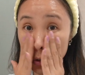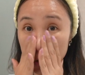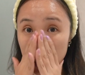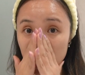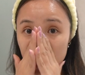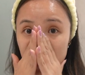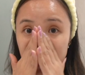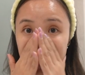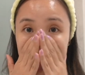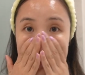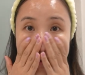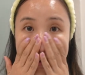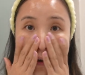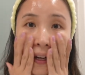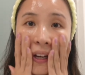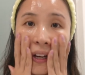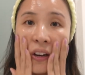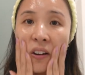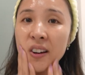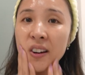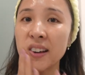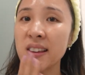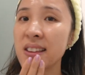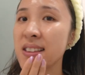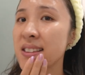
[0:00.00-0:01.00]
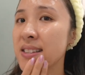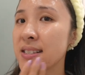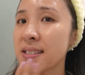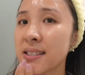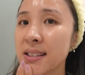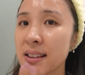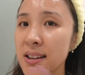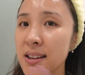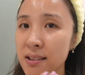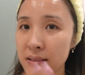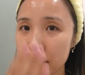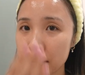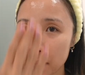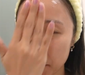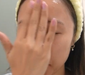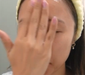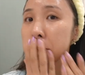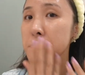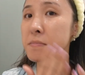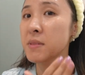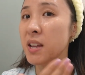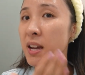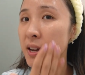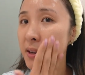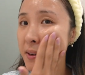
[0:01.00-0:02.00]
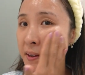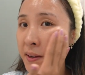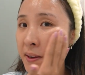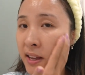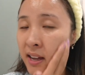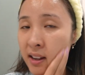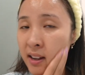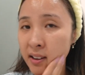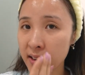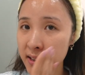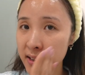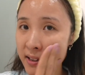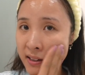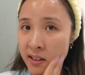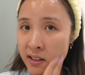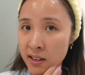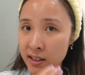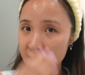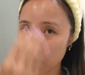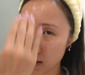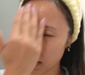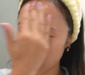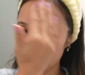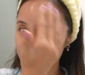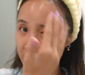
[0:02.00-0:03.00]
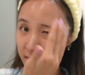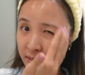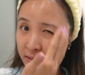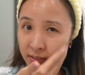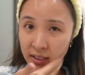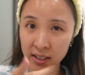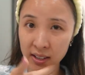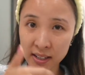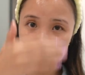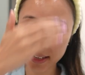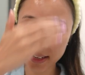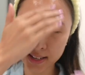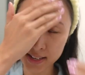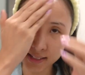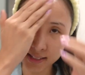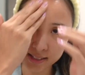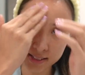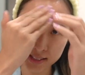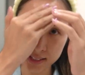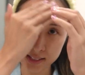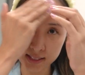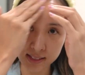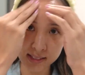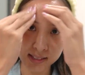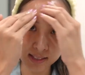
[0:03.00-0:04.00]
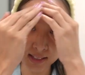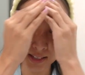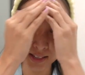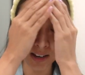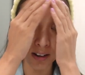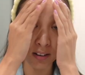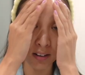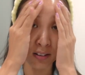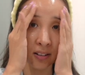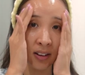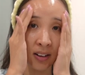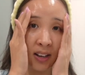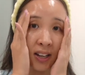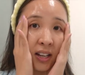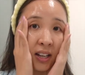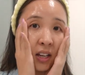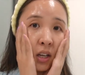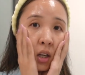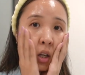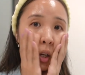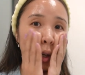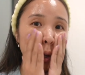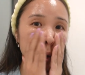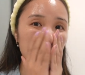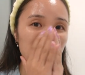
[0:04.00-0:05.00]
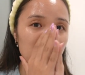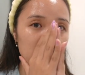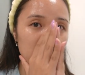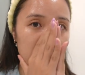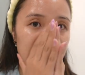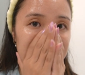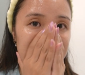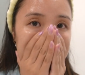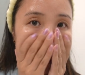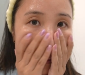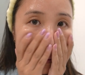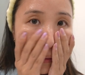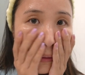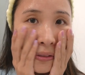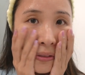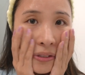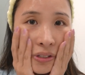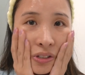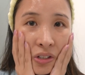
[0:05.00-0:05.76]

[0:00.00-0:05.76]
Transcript: no fragrance and cutting out any kind of unnecessary ingredients,